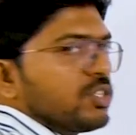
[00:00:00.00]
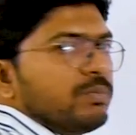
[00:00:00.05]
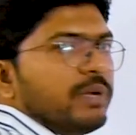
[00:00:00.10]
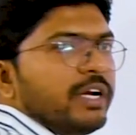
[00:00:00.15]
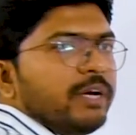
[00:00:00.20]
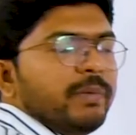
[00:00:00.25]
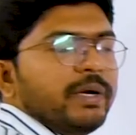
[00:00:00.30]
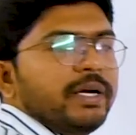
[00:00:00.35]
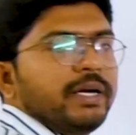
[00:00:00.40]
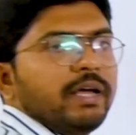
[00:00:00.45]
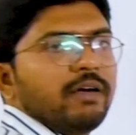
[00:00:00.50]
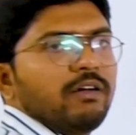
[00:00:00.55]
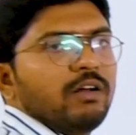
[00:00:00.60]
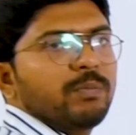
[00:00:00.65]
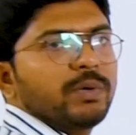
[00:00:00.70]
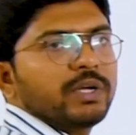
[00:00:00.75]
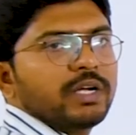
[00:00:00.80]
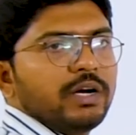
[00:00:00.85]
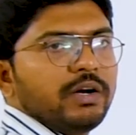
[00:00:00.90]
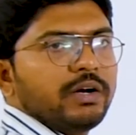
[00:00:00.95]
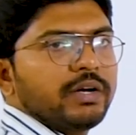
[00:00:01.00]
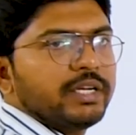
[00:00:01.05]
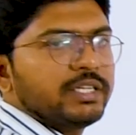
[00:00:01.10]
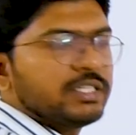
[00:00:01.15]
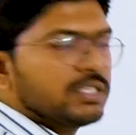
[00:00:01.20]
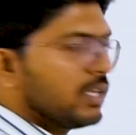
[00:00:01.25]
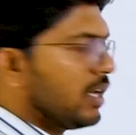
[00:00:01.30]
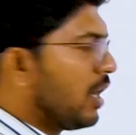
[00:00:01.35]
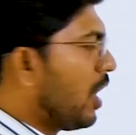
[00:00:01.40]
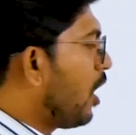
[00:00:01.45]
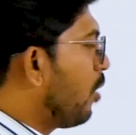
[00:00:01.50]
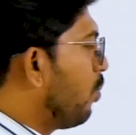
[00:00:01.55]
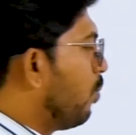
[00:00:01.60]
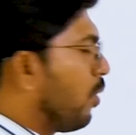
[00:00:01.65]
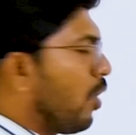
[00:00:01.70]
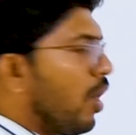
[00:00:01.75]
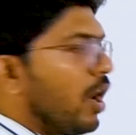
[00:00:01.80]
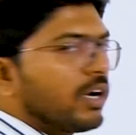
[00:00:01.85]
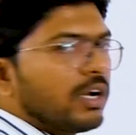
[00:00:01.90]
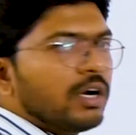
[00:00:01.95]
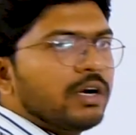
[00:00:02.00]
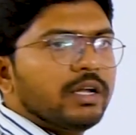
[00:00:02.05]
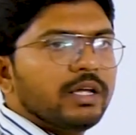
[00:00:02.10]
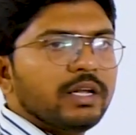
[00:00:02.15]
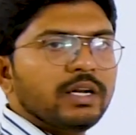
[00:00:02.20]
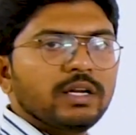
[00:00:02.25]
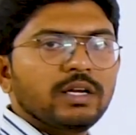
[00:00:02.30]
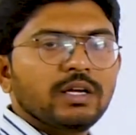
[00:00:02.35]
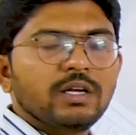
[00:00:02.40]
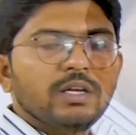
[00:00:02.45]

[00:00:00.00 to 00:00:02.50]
made by developed countries are brought under